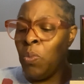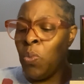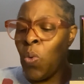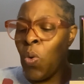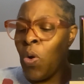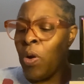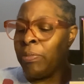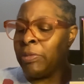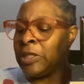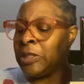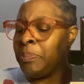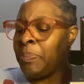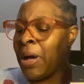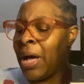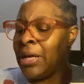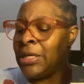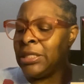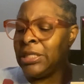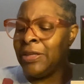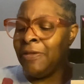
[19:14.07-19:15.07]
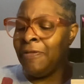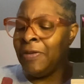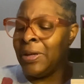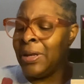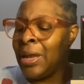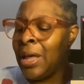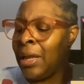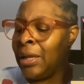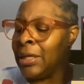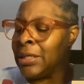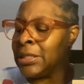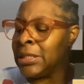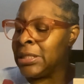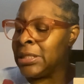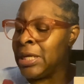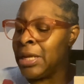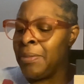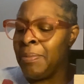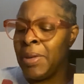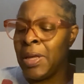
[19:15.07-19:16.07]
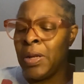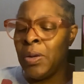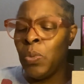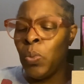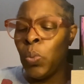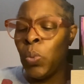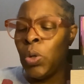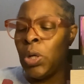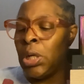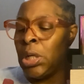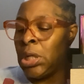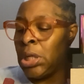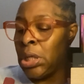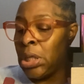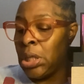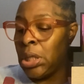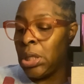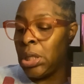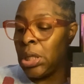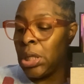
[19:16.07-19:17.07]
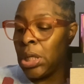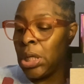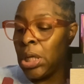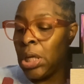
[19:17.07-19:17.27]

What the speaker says: warm, spicy, vanilla, cinnamon, woody,